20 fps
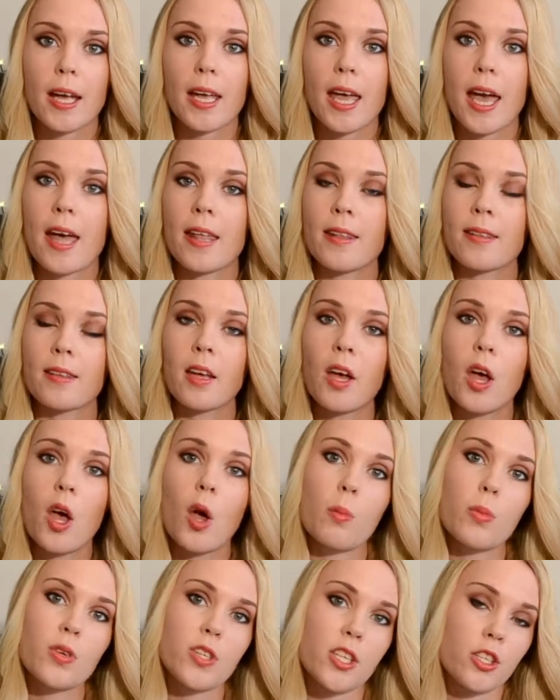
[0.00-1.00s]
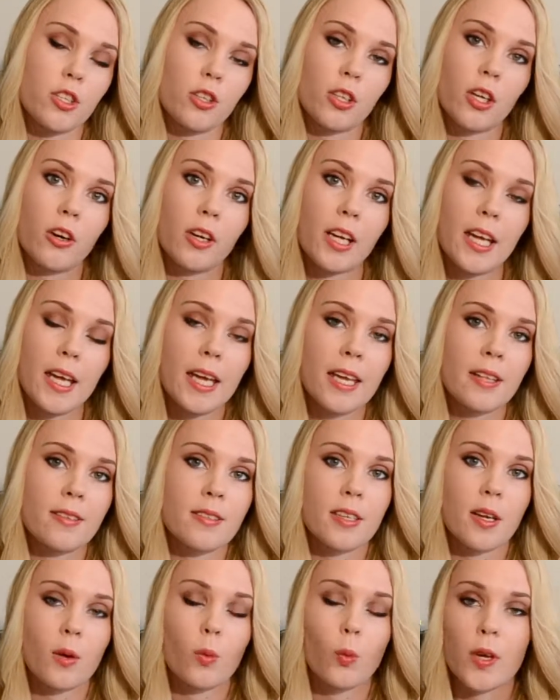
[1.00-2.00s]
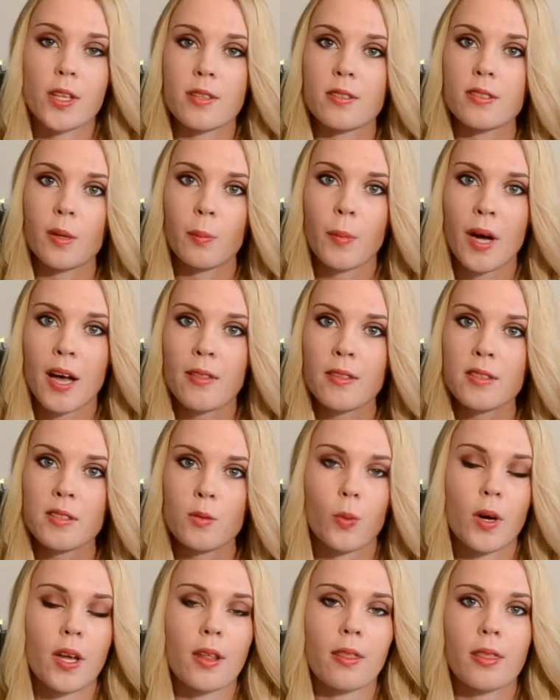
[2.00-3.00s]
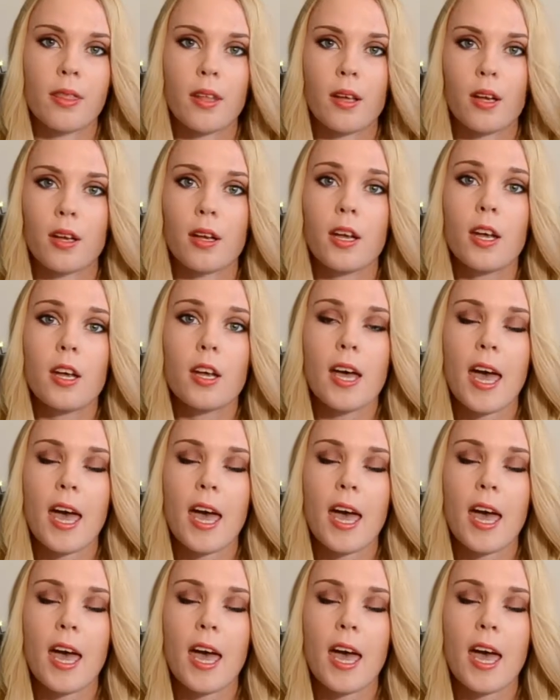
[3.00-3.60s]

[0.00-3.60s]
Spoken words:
and particularly in the winter months when the